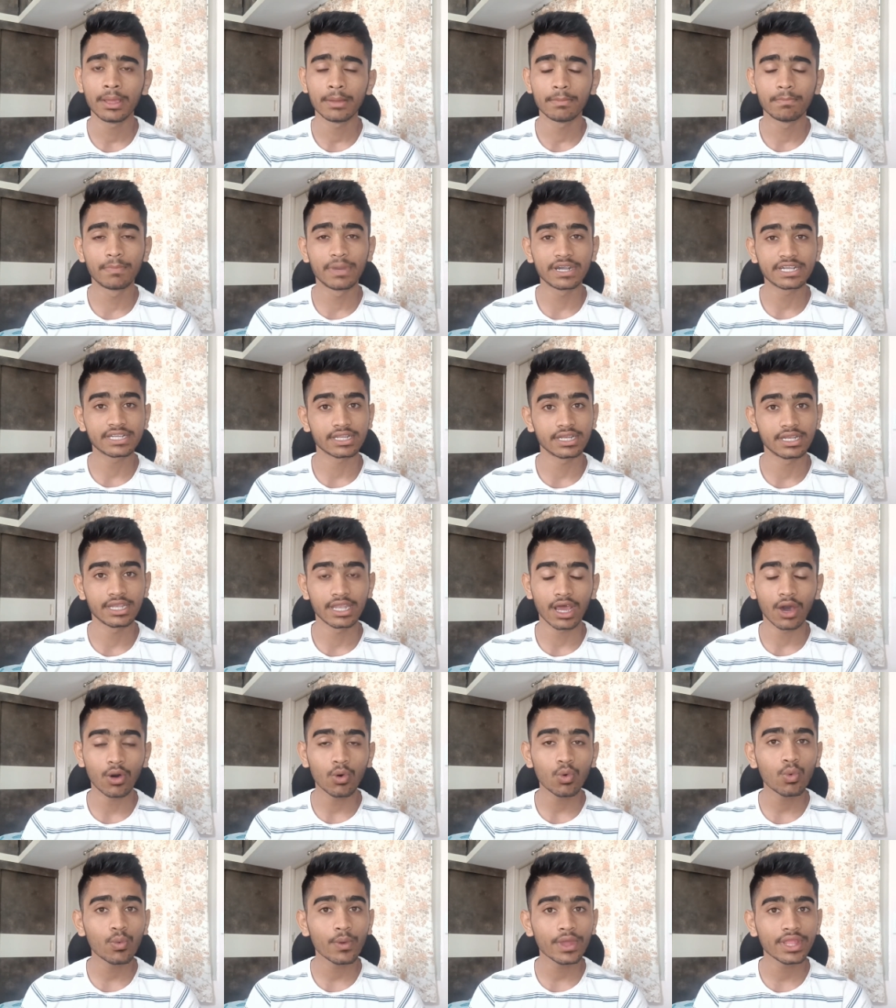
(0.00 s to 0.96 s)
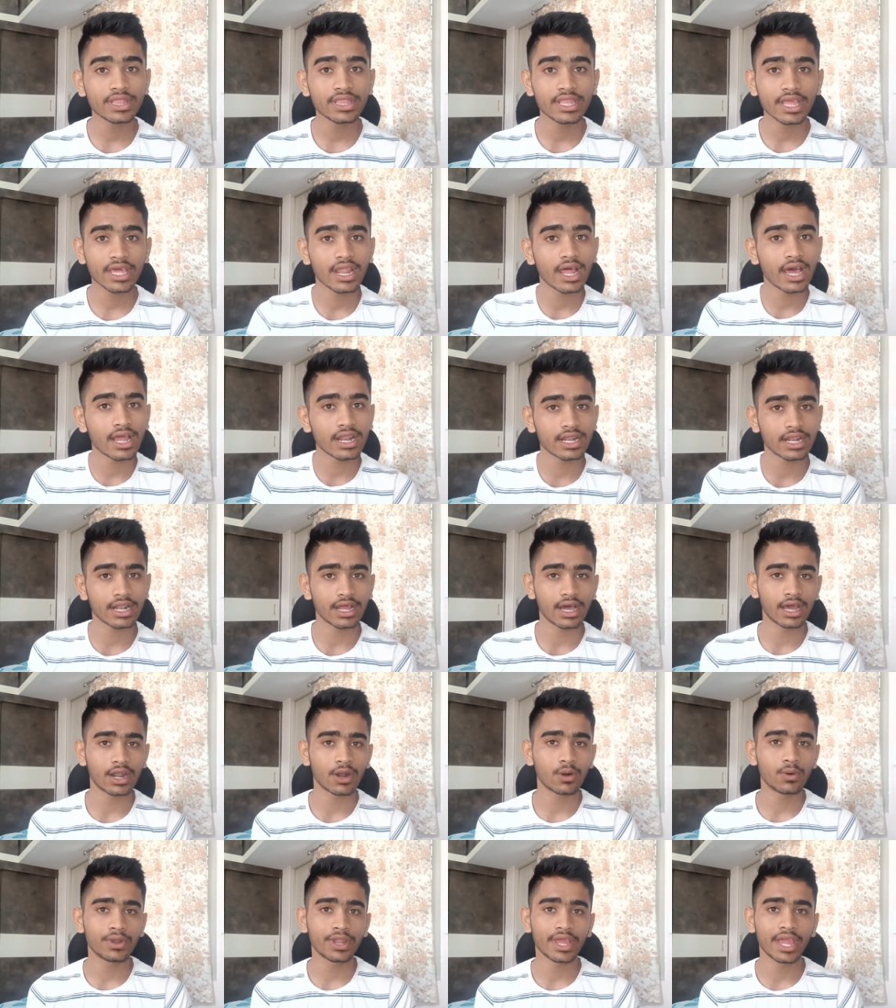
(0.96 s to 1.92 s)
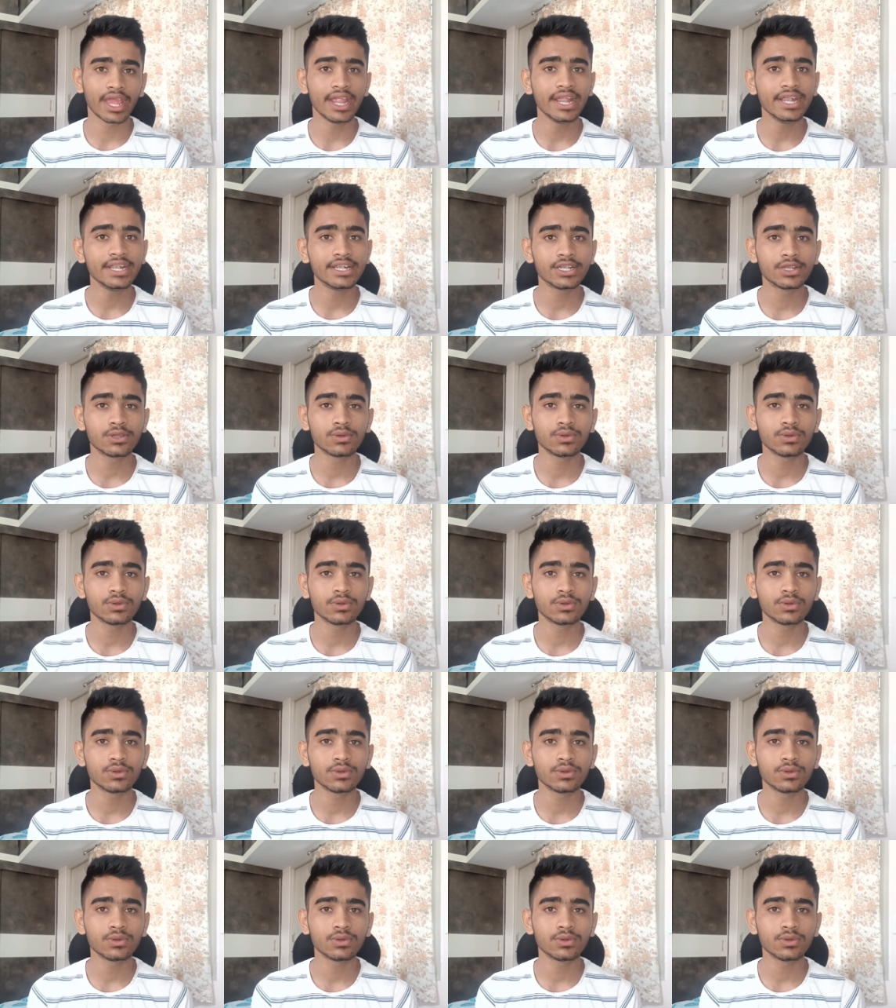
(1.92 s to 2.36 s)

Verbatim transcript: But now when there are around 8